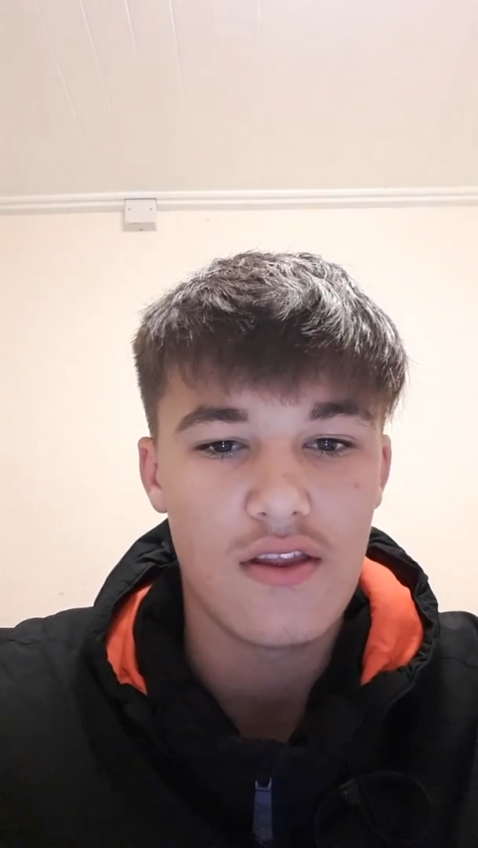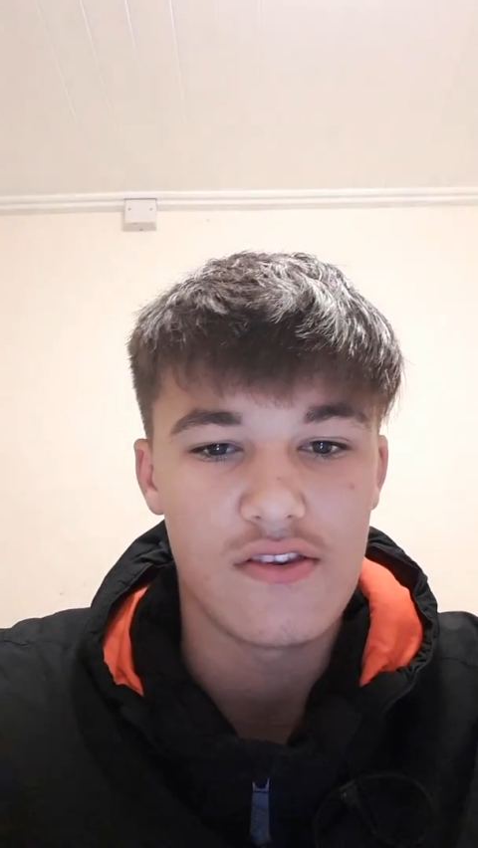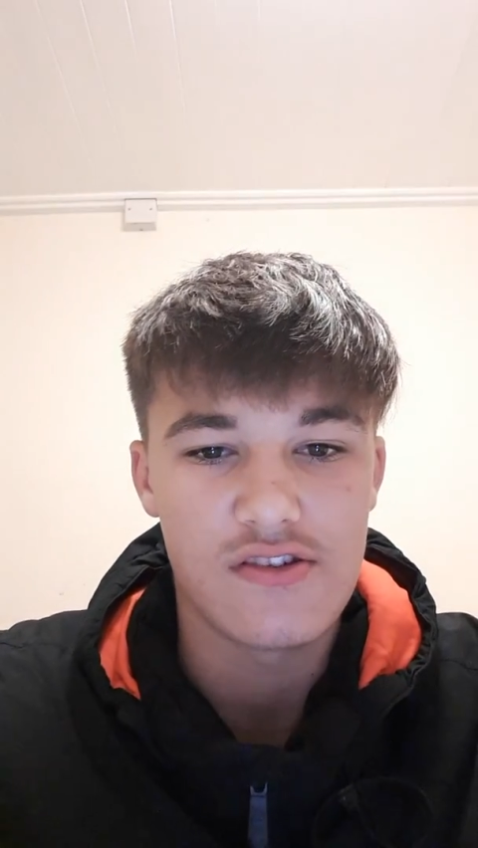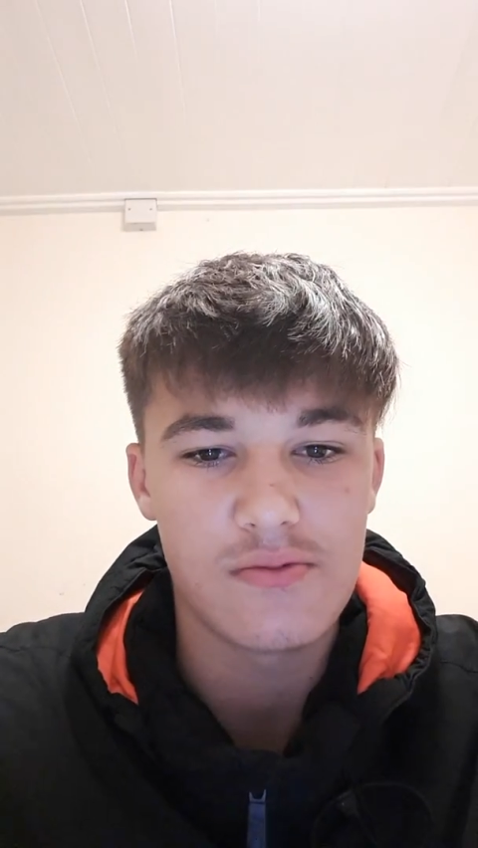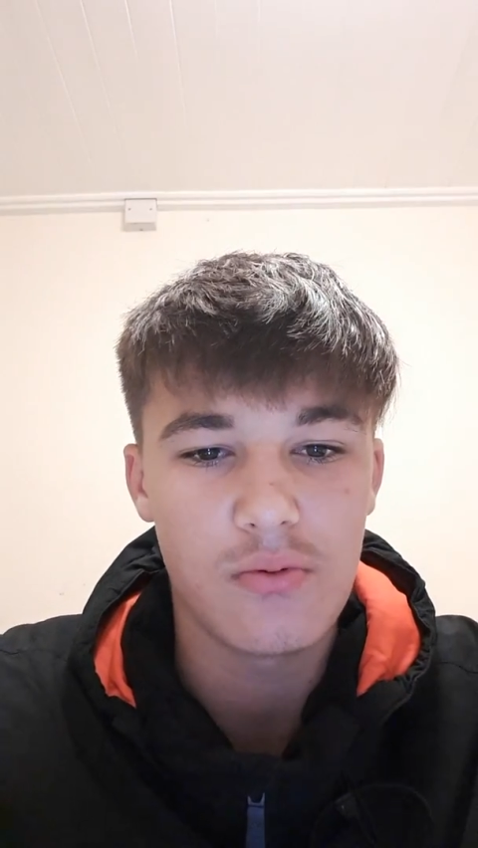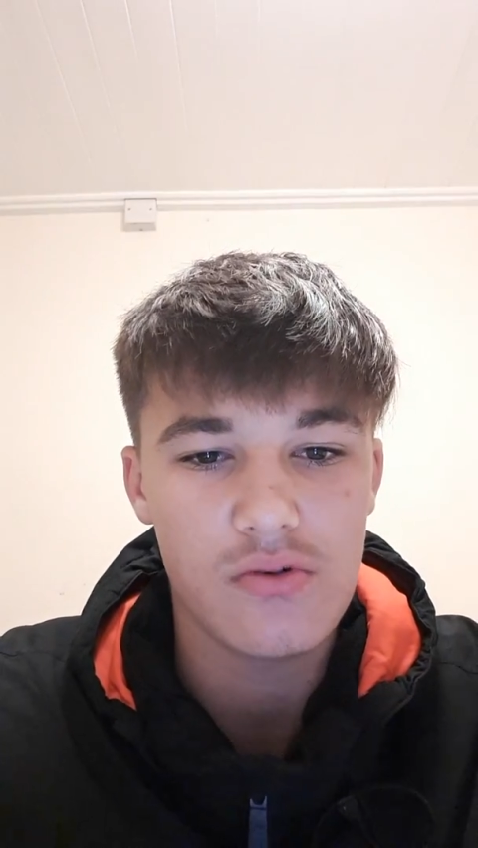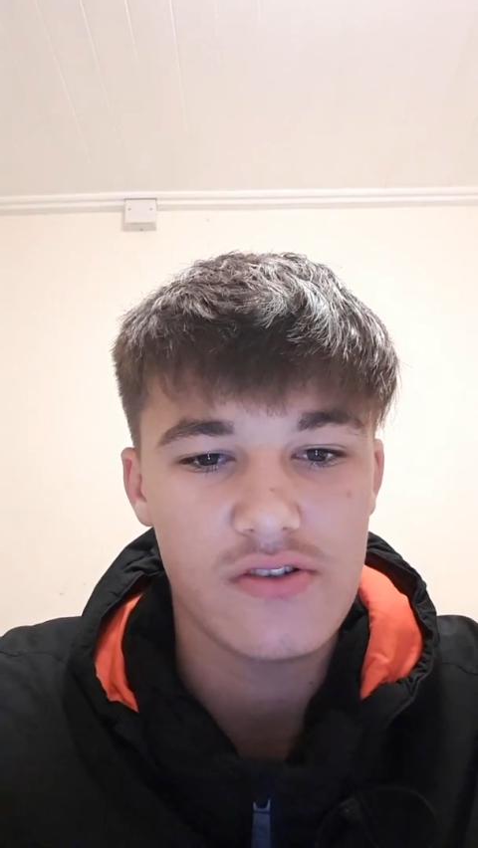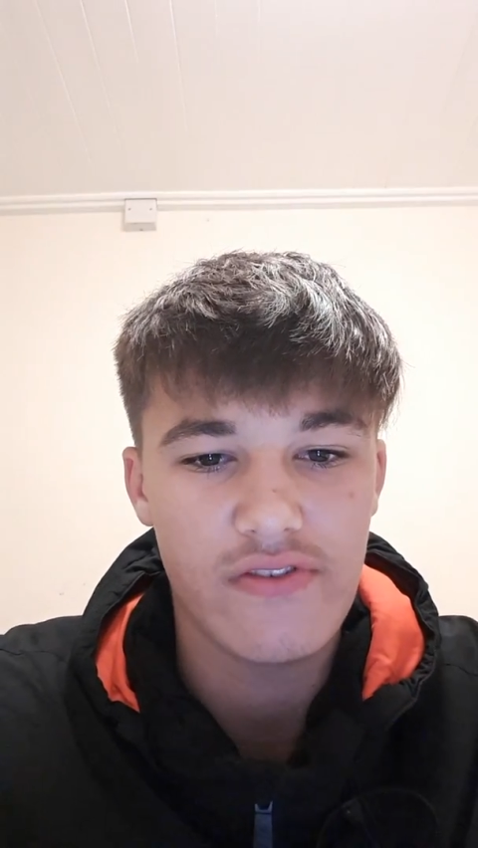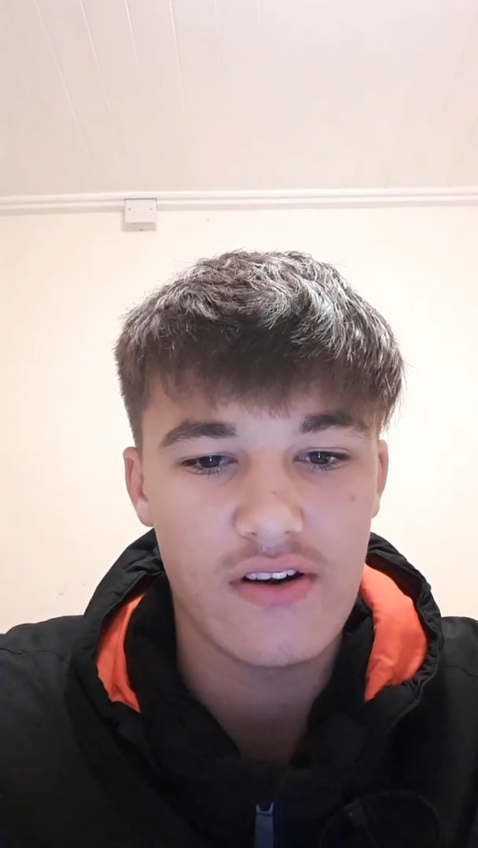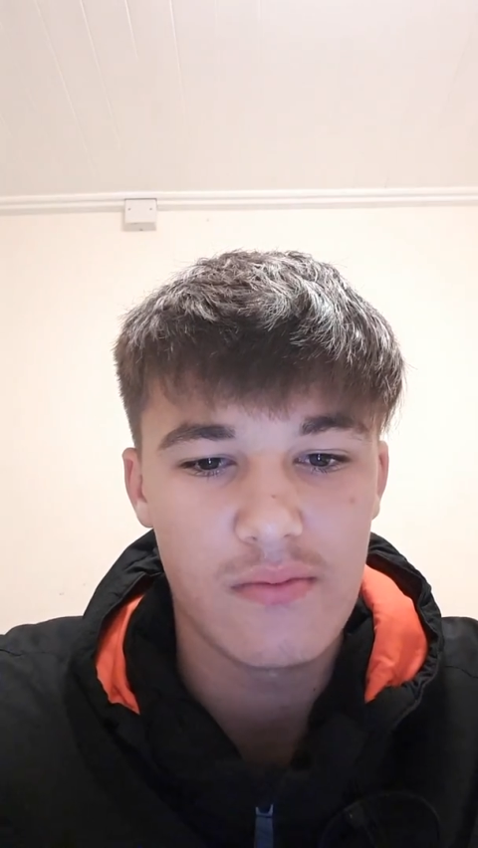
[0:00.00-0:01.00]
The sports
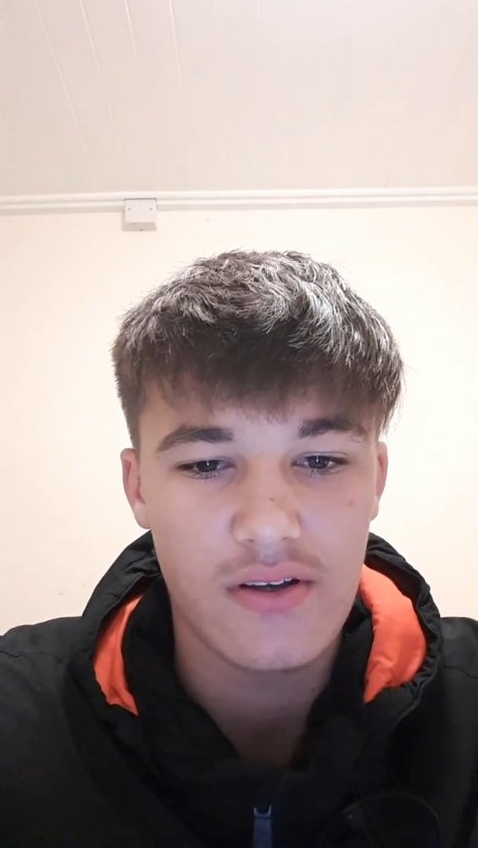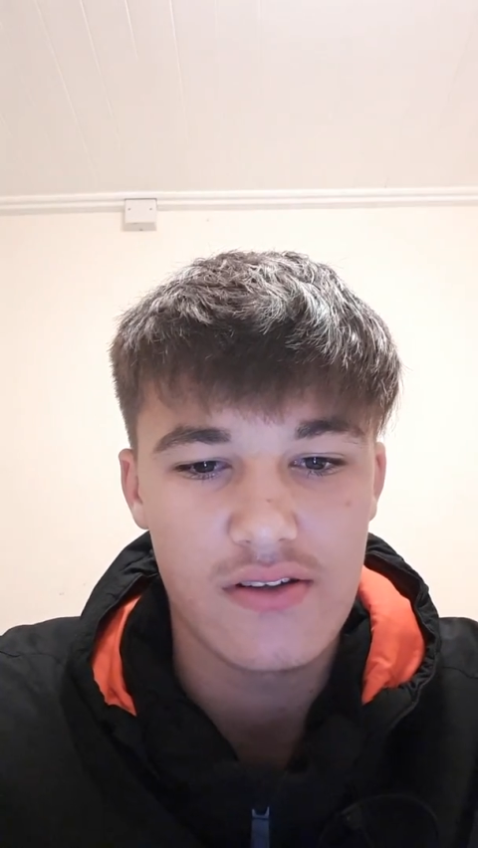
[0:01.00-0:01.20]
development